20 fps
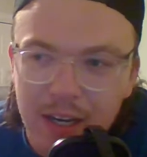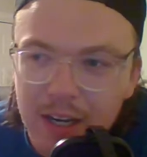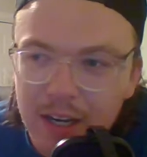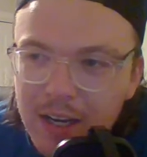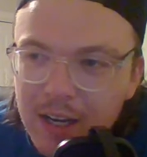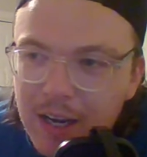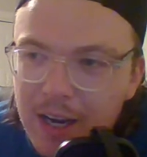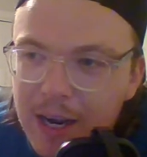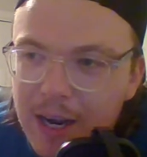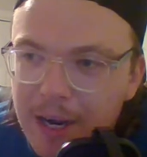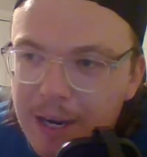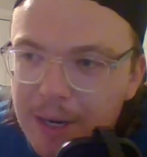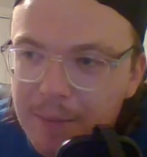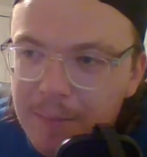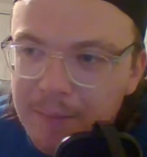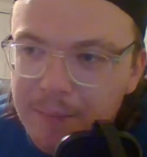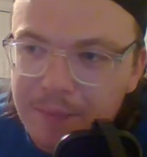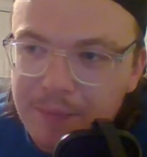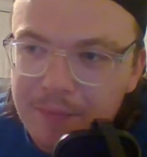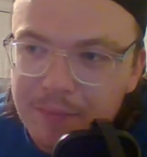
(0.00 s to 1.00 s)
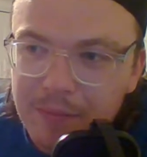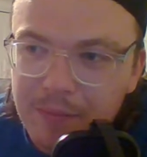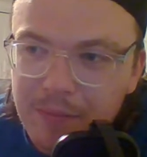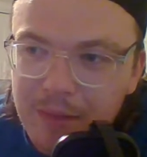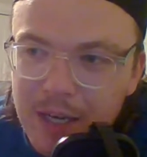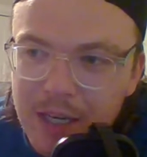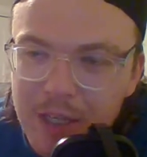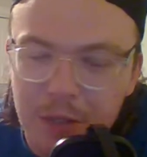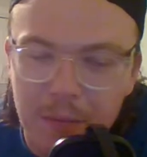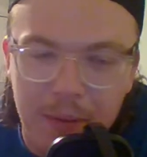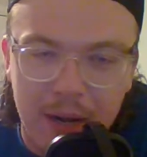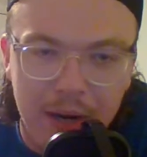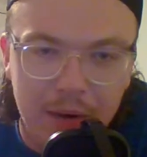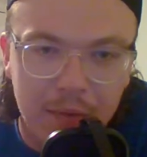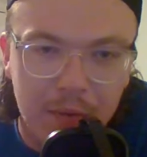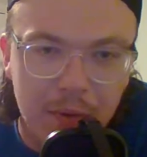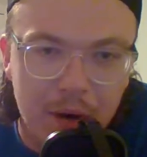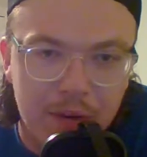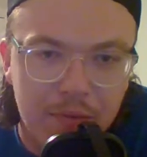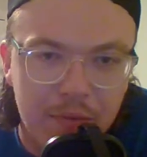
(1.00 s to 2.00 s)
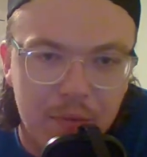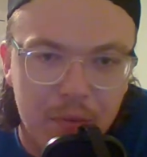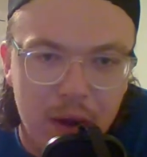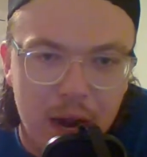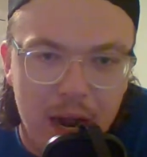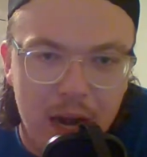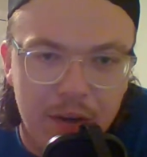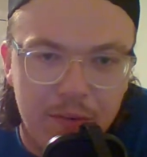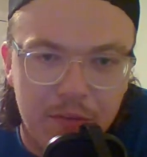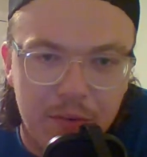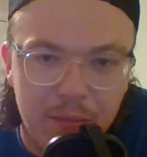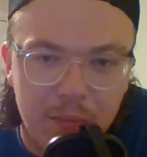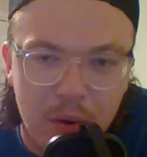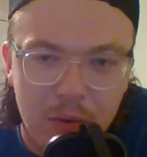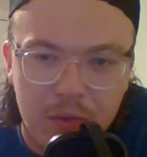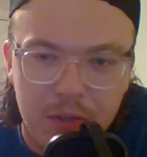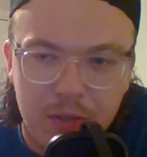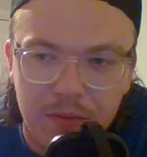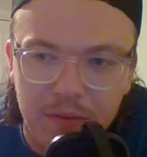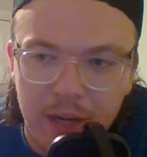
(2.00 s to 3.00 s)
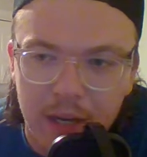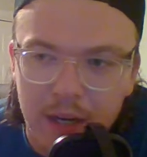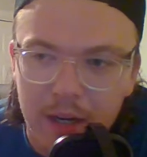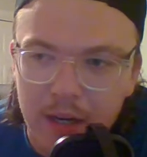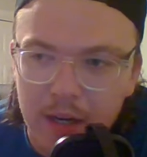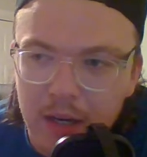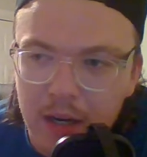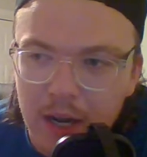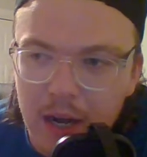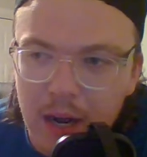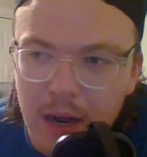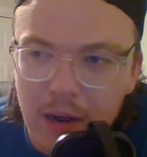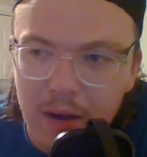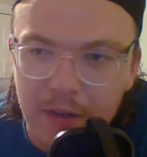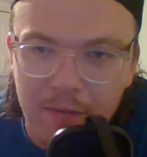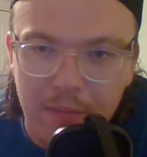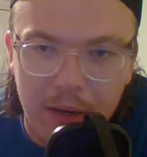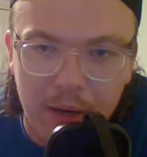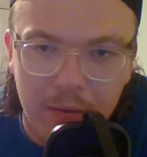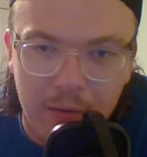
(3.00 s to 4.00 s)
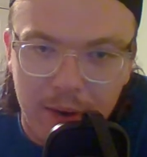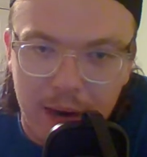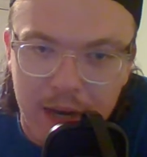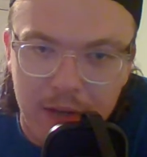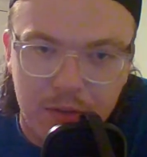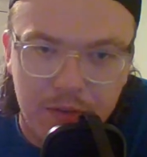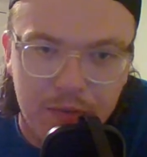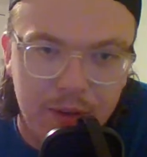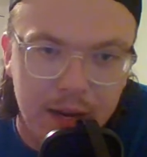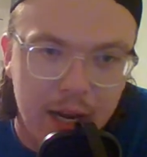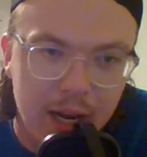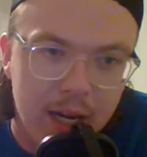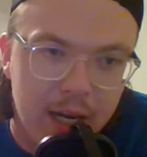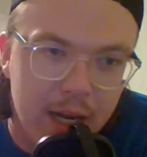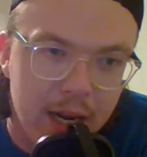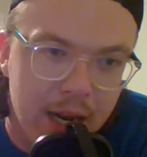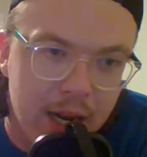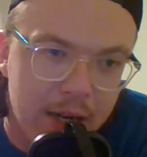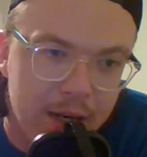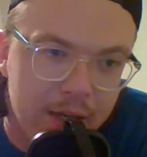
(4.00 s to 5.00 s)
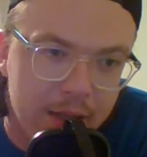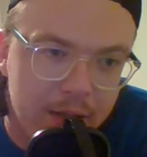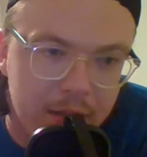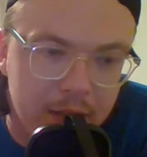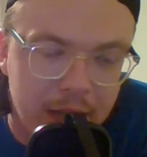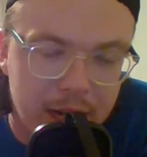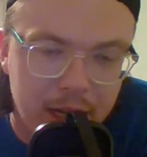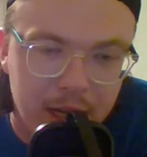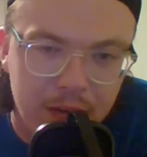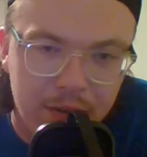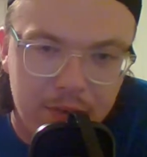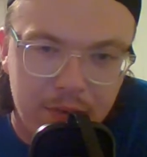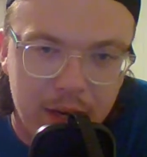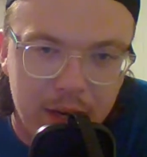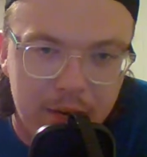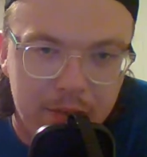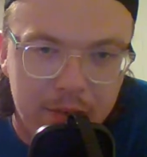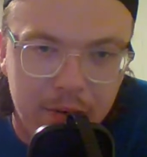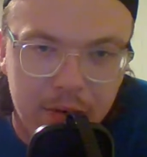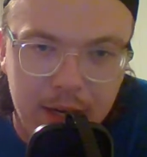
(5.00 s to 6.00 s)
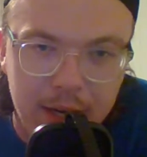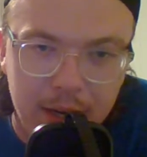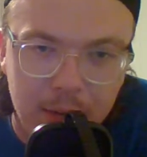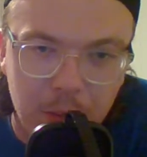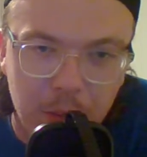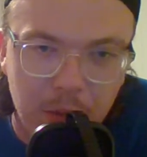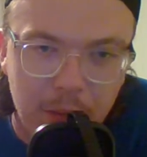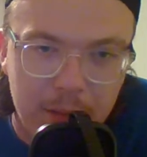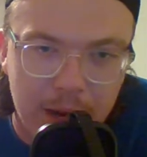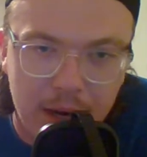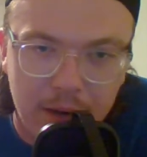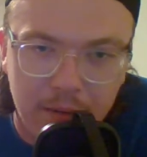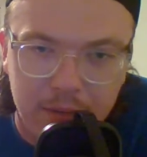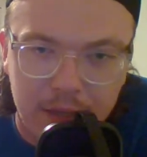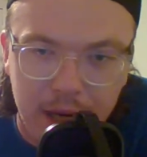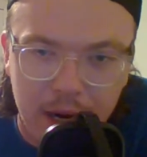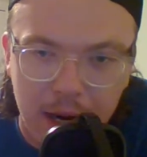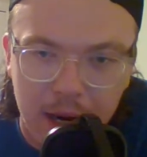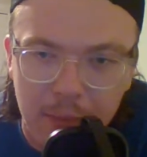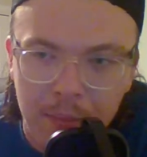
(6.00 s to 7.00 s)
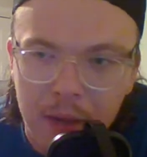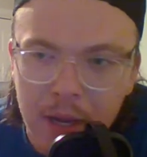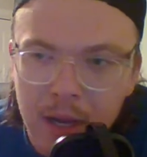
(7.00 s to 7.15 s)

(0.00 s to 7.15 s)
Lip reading: It's been a rough ride for most of it. I've been a Rays fan and a Lightning fan for an equal amount of time.